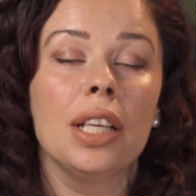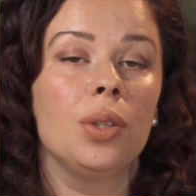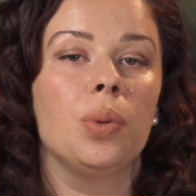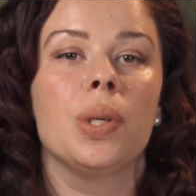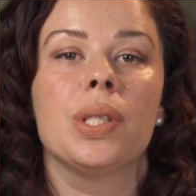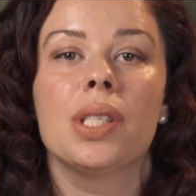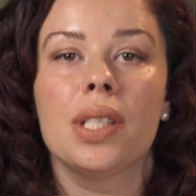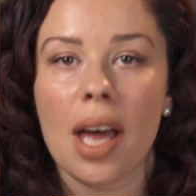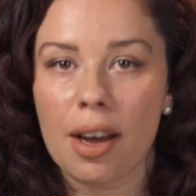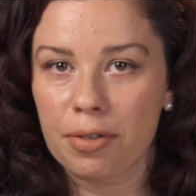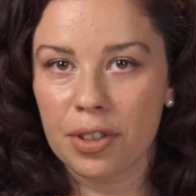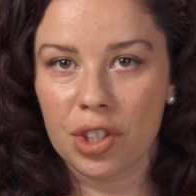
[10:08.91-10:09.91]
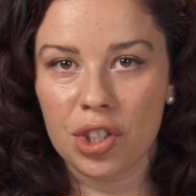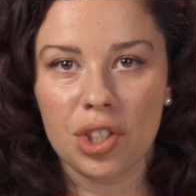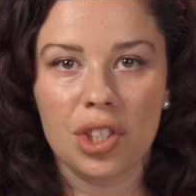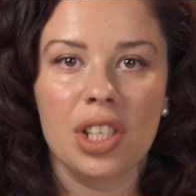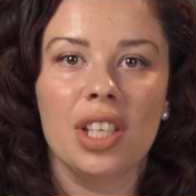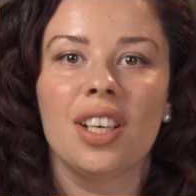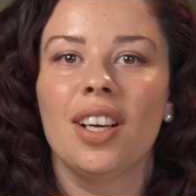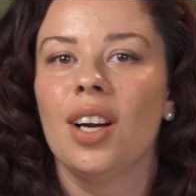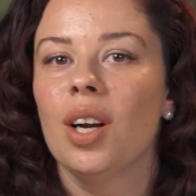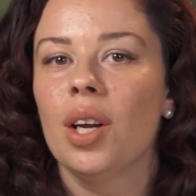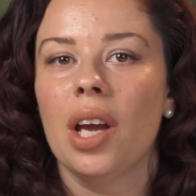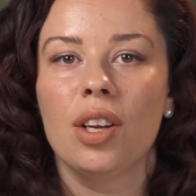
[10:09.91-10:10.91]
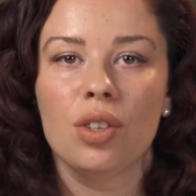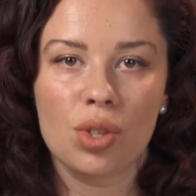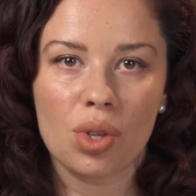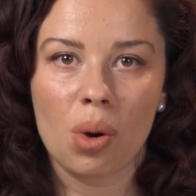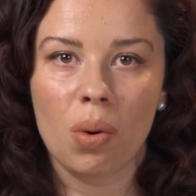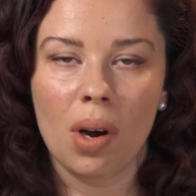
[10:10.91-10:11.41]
to a staff engineer and so